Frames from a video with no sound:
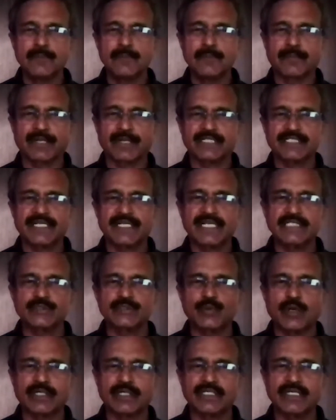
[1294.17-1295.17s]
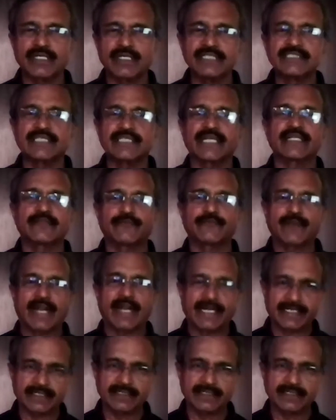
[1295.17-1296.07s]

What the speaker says: pressurized water inside the flat.